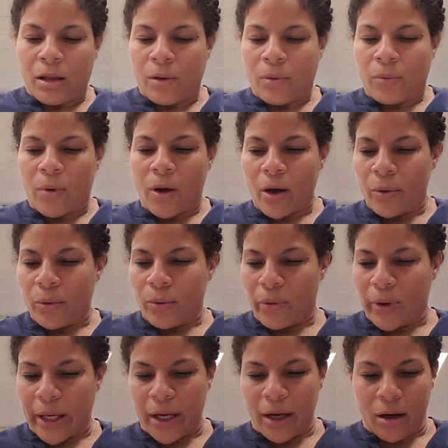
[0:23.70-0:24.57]
what
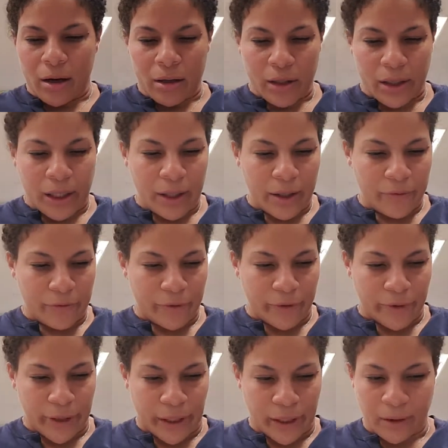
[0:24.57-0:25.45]
we are
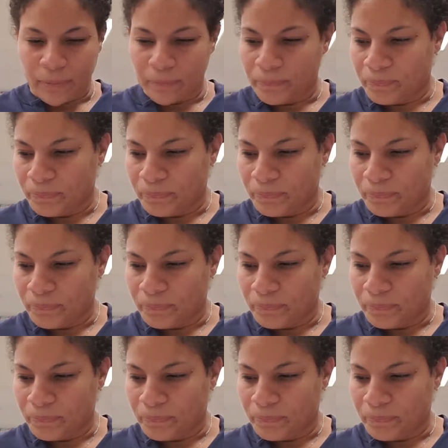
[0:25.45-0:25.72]
covering